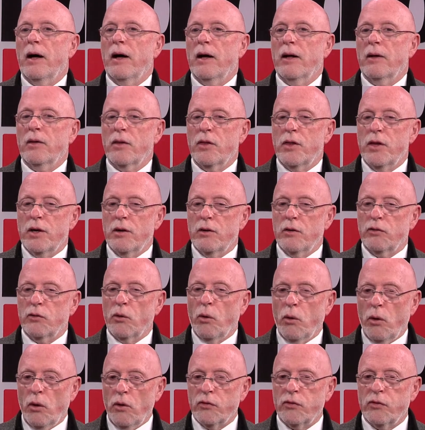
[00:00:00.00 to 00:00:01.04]
there's
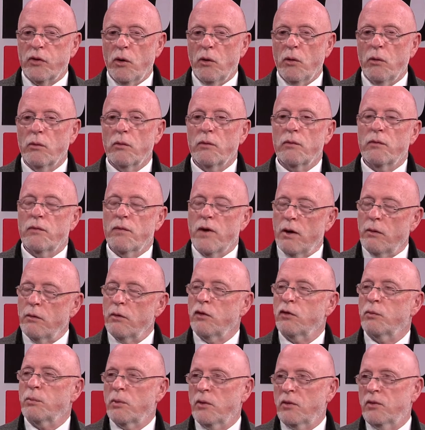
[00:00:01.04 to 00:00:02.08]
also very
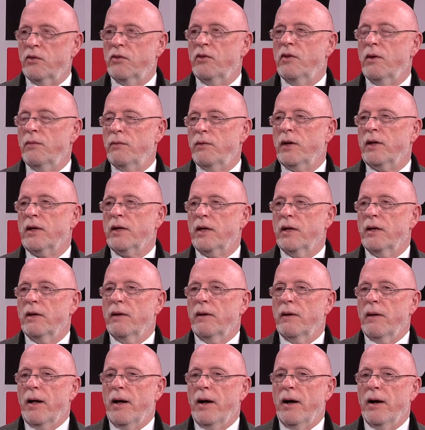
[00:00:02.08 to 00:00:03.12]
specific
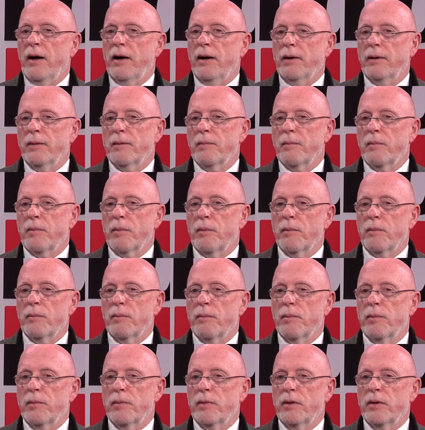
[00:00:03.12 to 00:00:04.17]
uh,
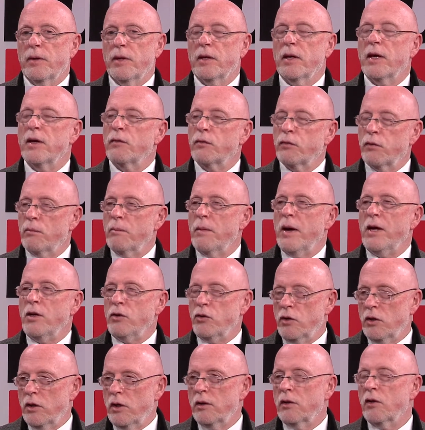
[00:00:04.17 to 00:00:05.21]

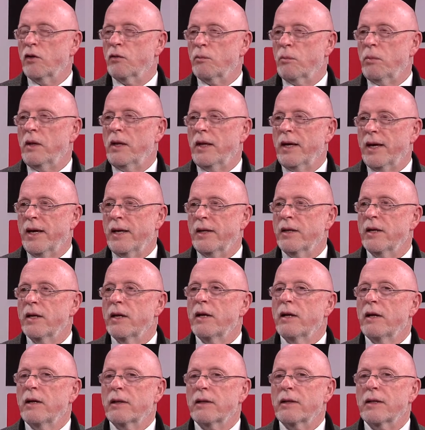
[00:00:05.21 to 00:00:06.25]
information in this plan
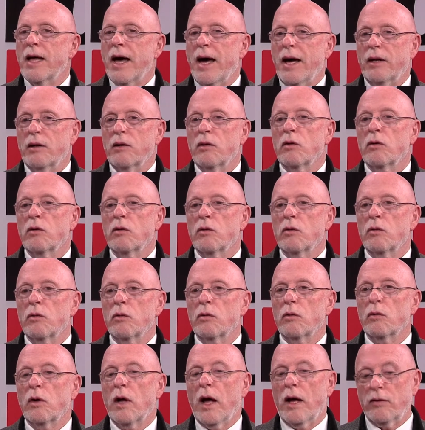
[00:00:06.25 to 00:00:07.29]
that,
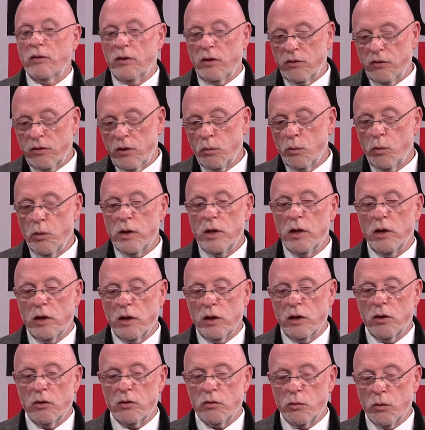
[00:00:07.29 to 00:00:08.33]
as I said, we are going
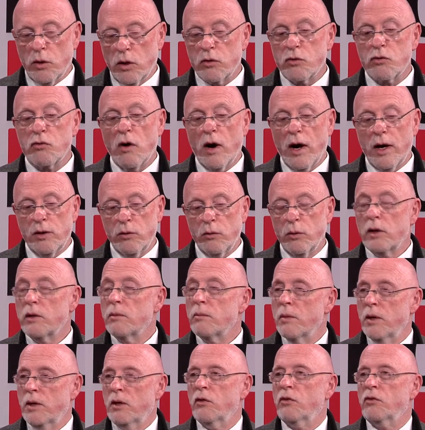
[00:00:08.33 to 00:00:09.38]
to we're trying to
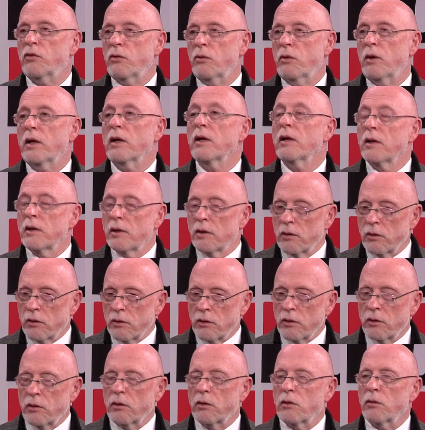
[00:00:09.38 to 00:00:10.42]
administer it
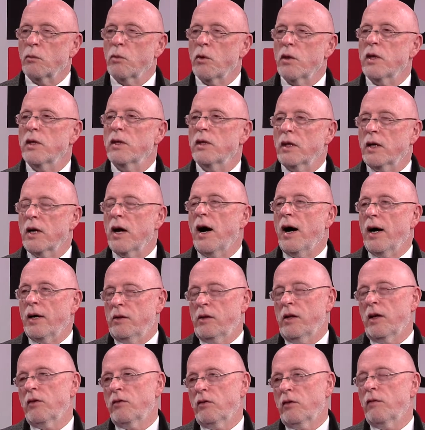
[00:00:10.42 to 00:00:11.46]
within the
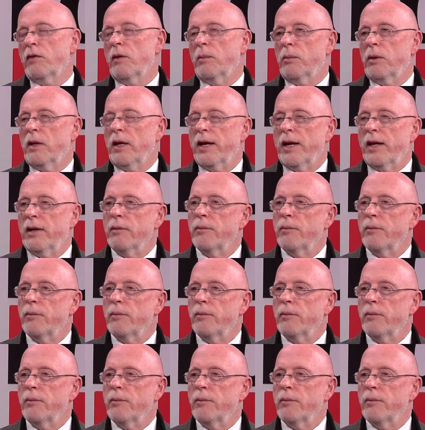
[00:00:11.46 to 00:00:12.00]
guidelines of the plan.